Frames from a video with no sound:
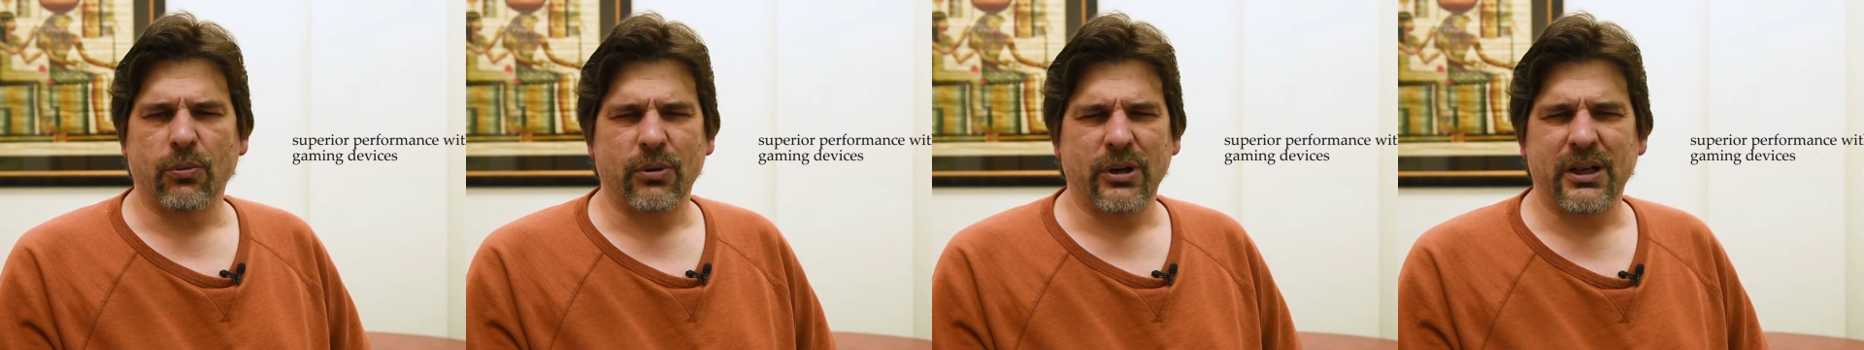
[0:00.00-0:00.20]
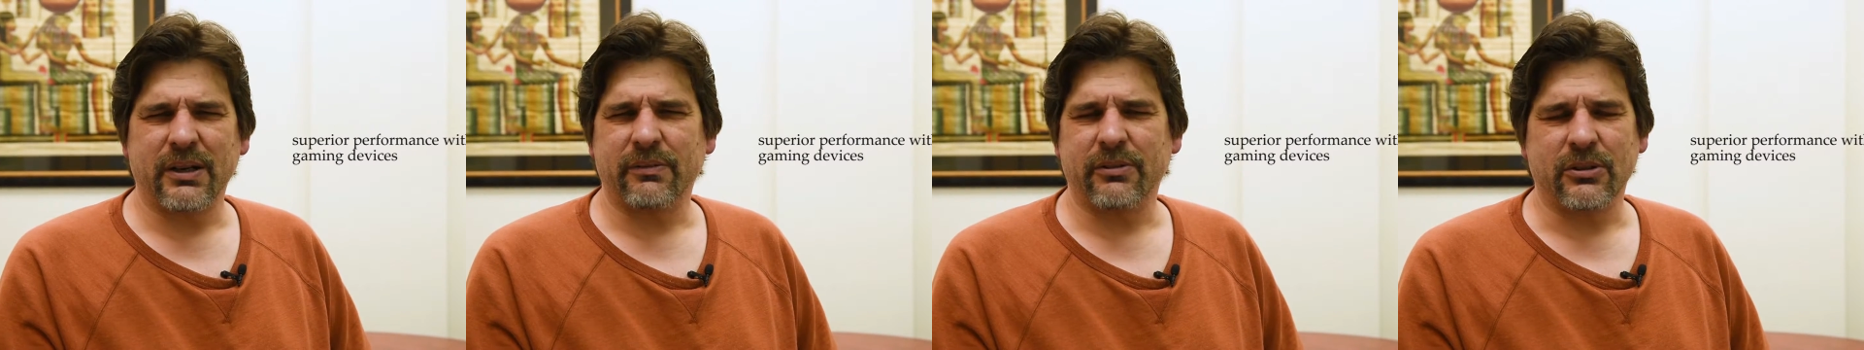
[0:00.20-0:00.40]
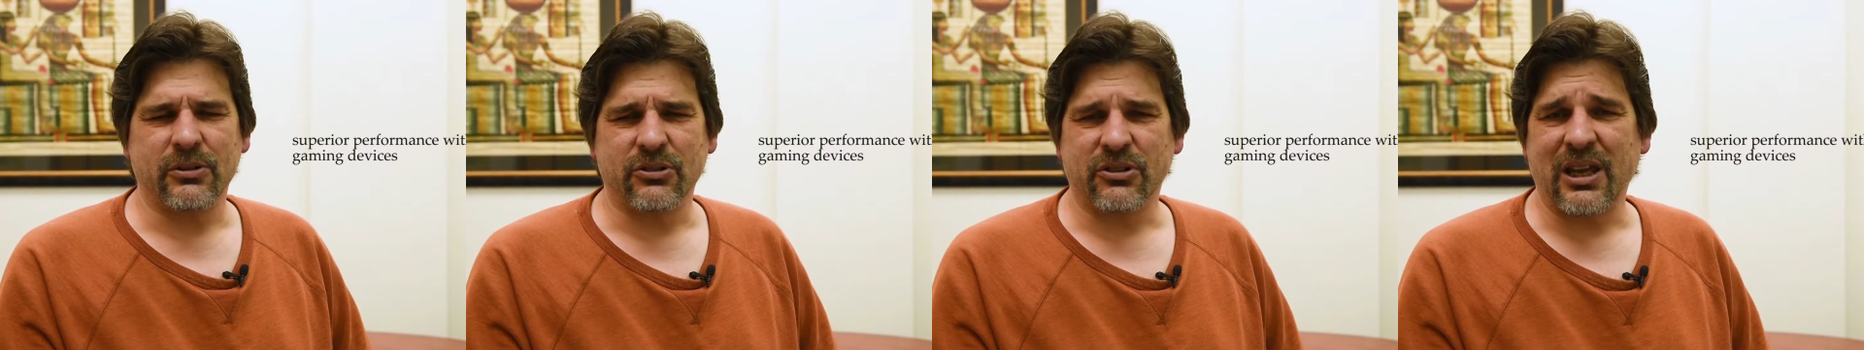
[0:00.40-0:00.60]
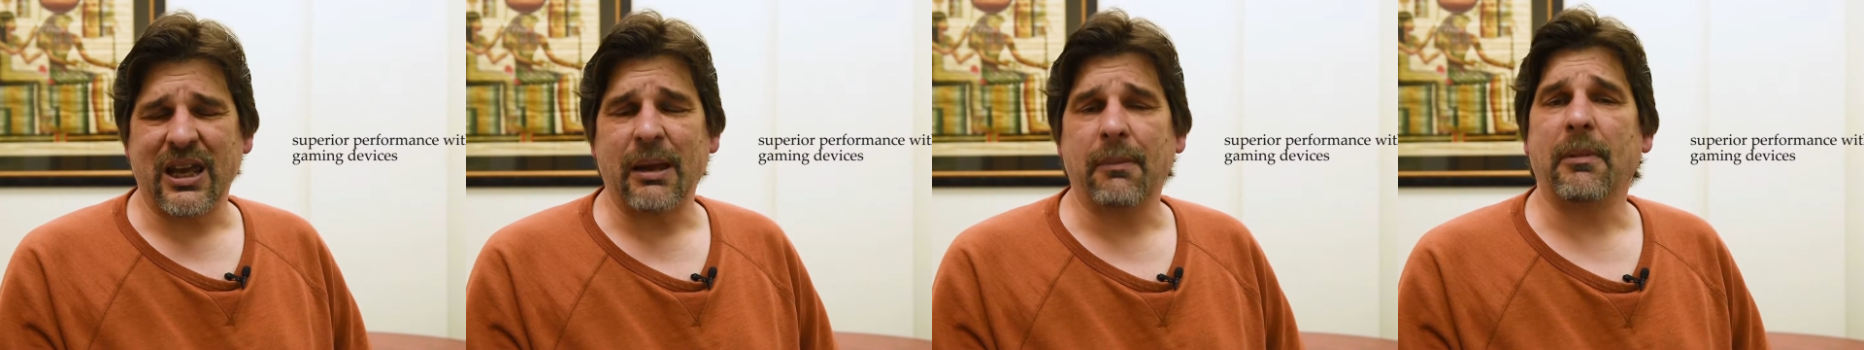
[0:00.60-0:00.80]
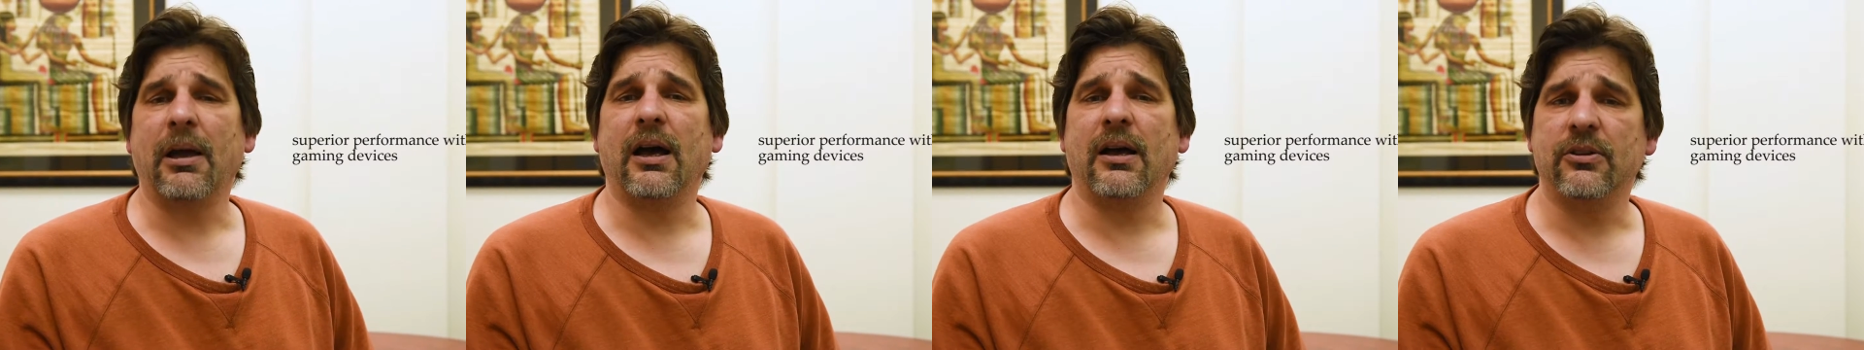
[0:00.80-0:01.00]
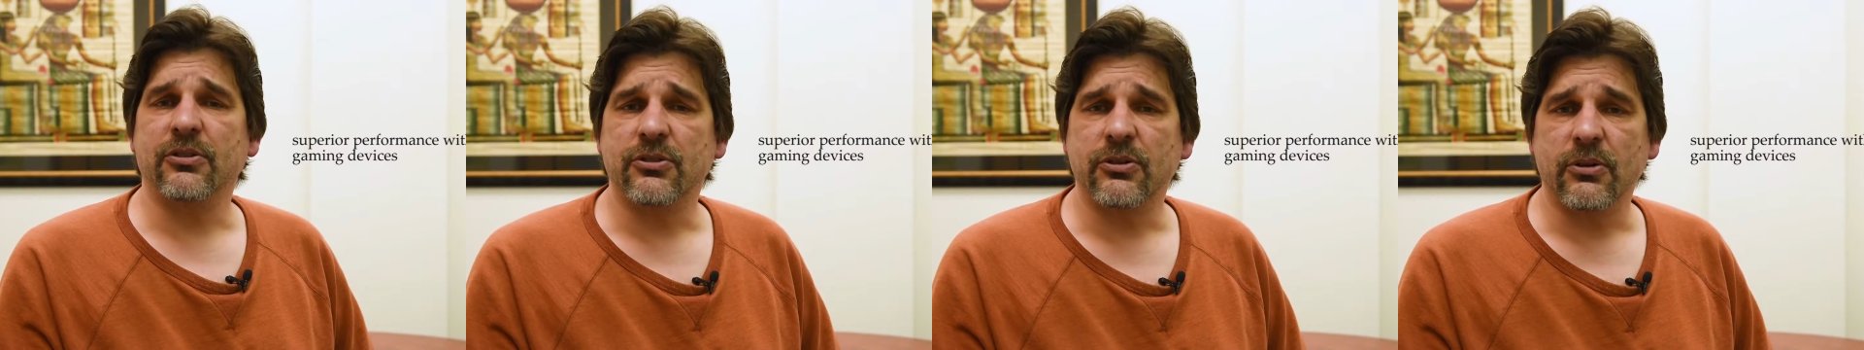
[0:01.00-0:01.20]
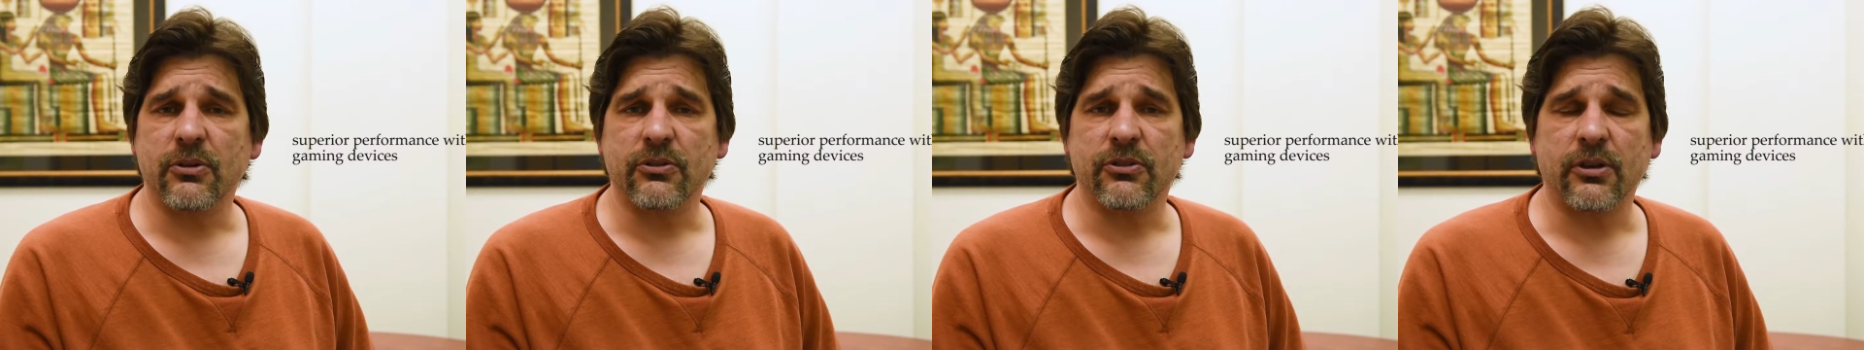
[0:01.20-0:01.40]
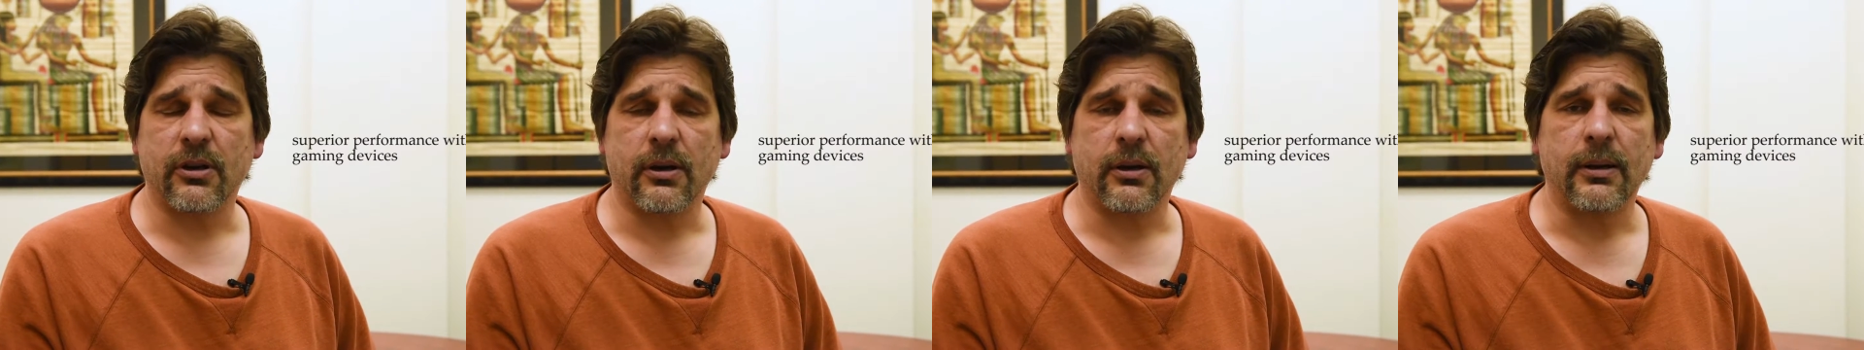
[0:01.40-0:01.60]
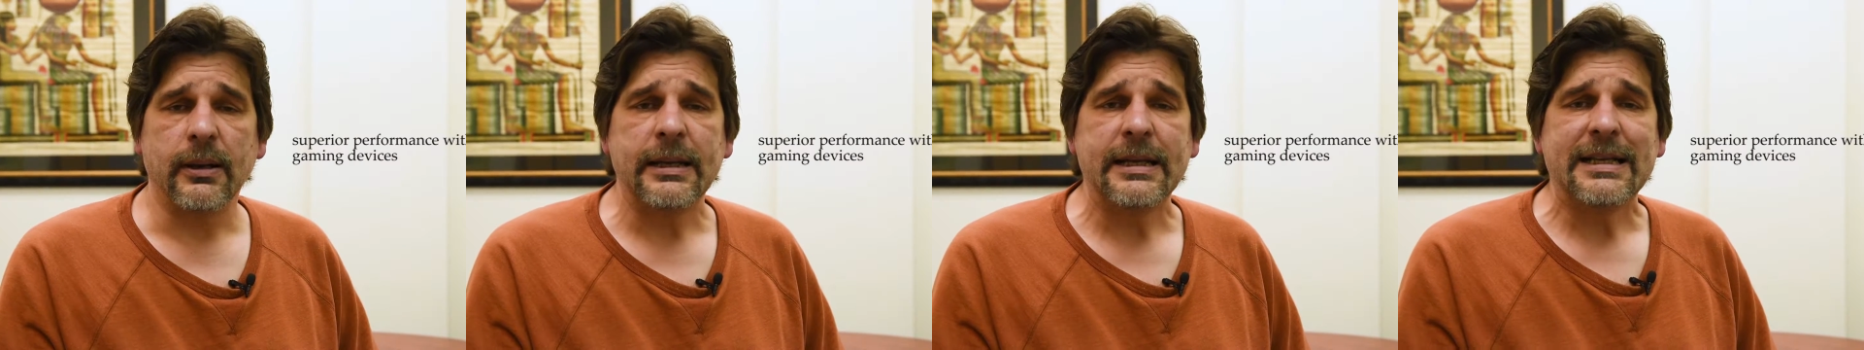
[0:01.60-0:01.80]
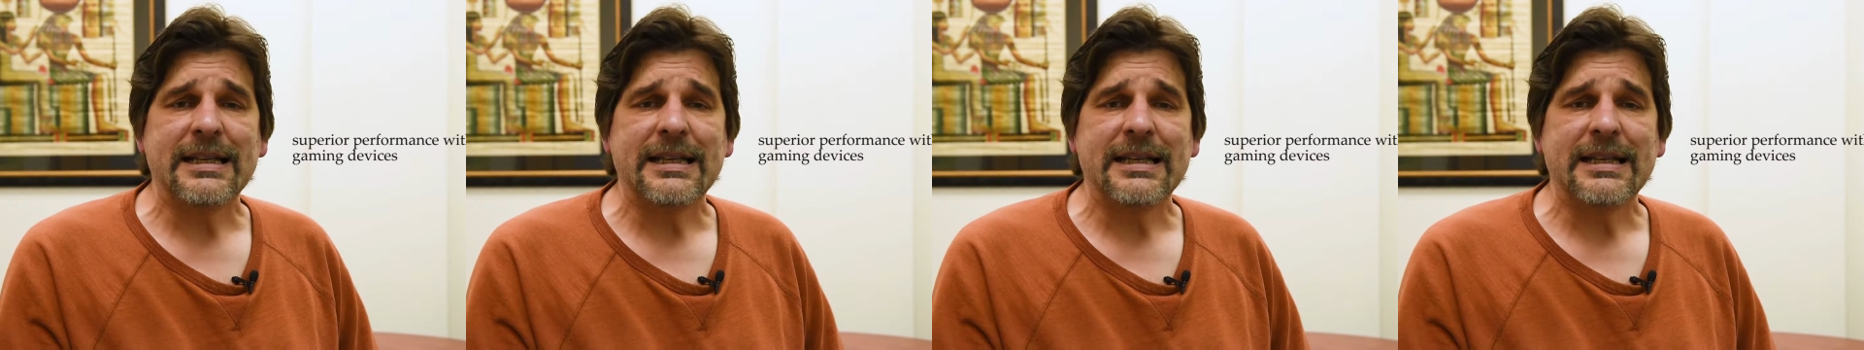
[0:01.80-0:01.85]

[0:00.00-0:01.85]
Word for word: whatever those game consoles are.